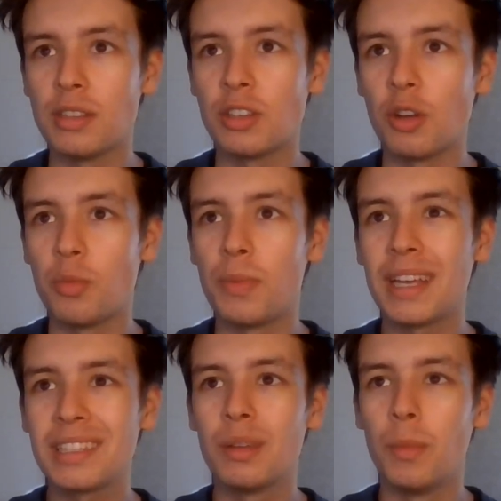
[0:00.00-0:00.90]
So
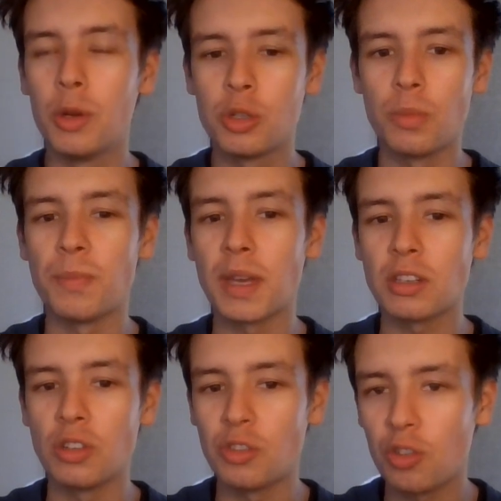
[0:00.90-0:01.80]
Best Motion
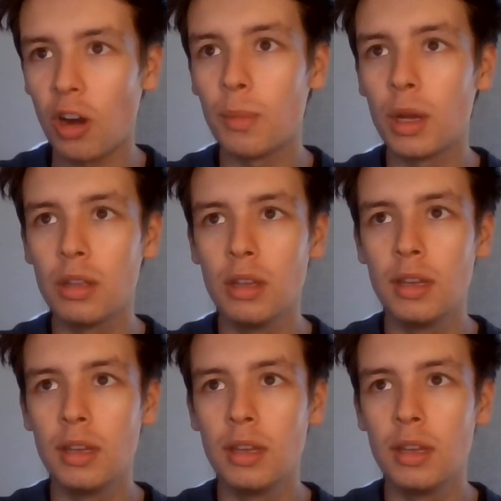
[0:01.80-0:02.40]
Picture Drama.